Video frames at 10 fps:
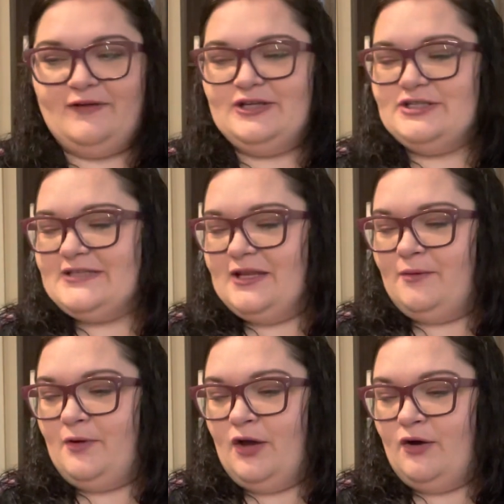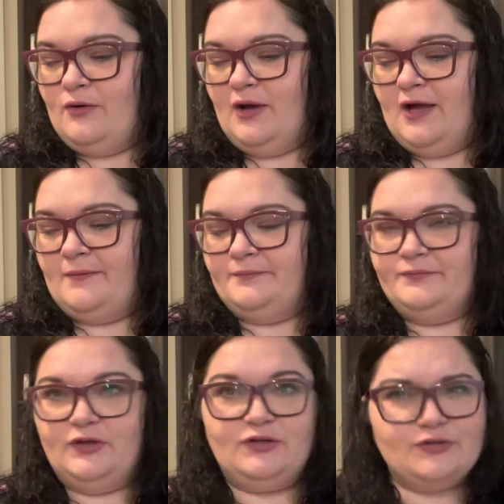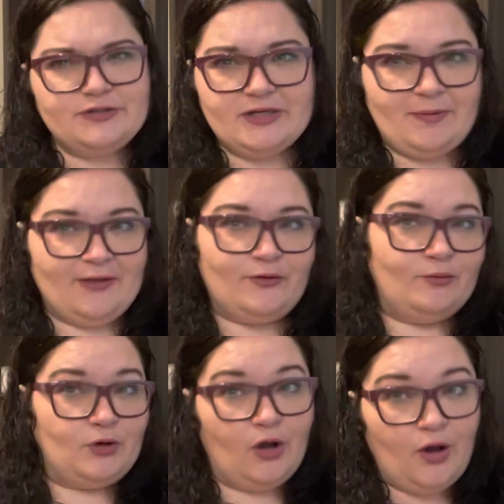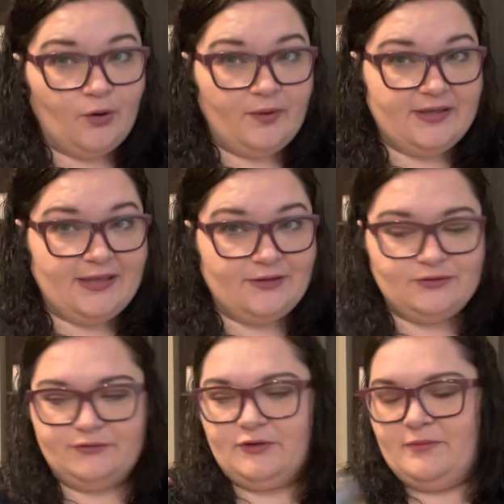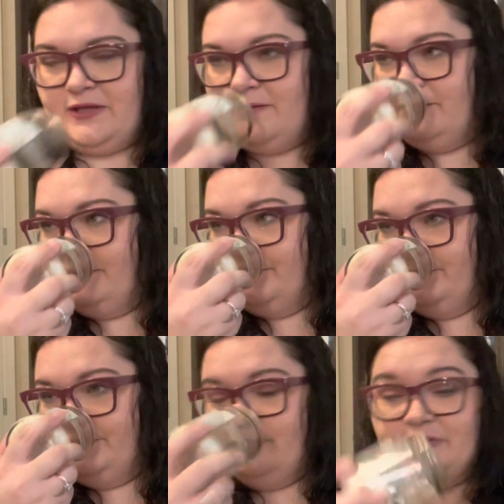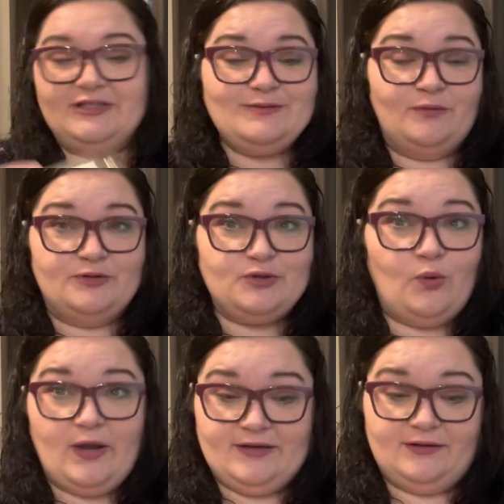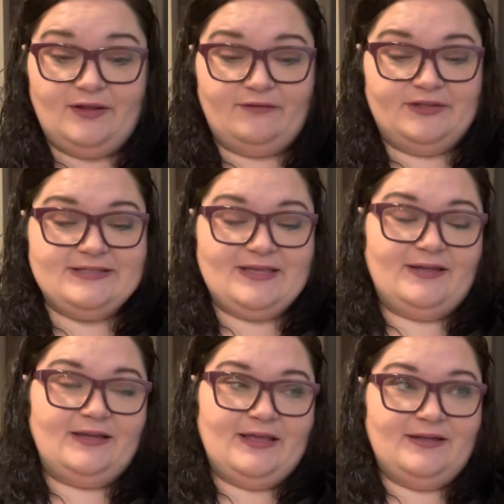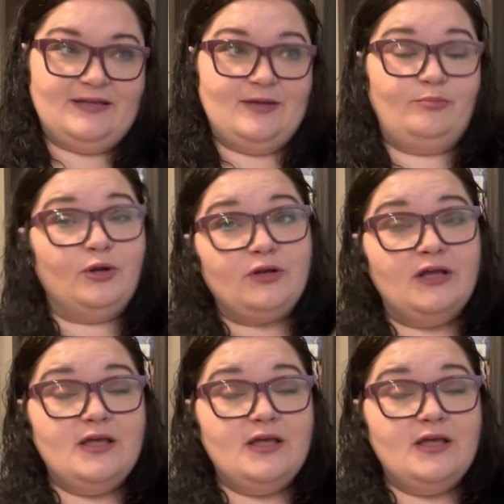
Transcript: I just let them go. Um, they're usually a bathroom or a hallway candle for me. But this one was quite a lovely scent and it burnt.